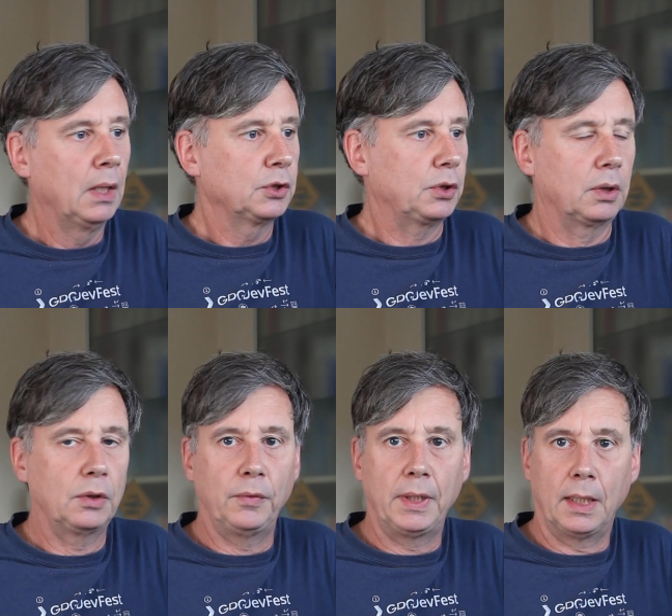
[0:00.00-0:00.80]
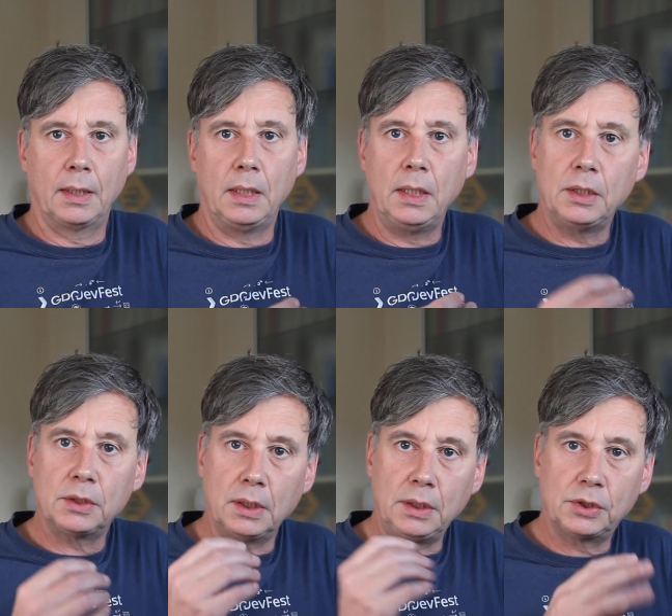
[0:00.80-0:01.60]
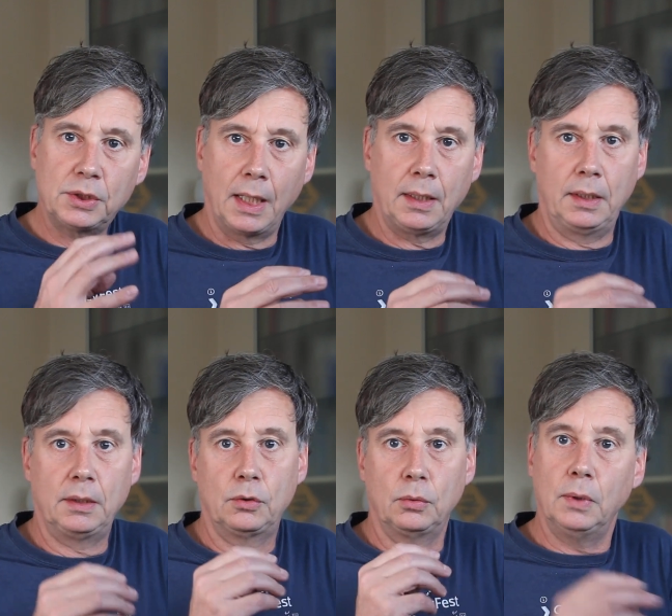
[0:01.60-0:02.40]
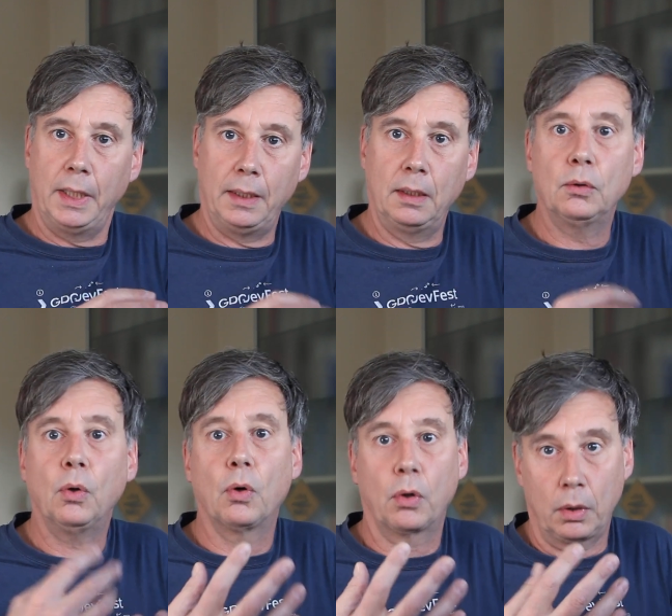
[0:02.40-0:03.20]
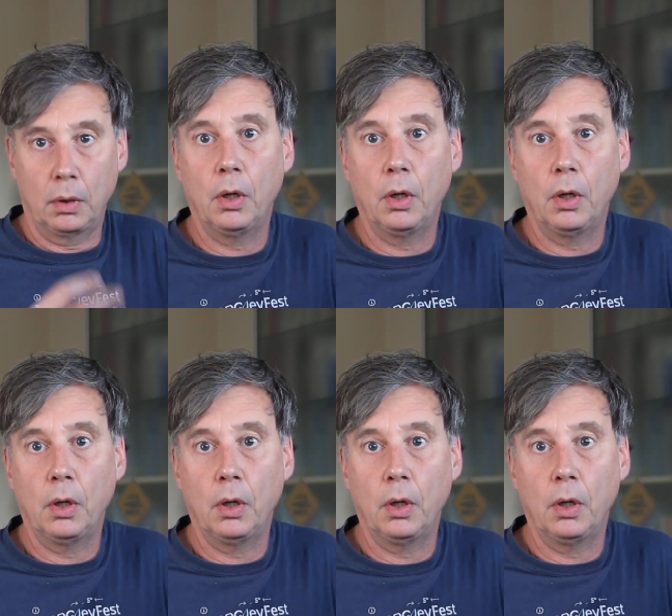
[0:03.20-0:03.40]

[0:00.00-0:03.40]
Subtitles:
so that we can easily set it to hidden or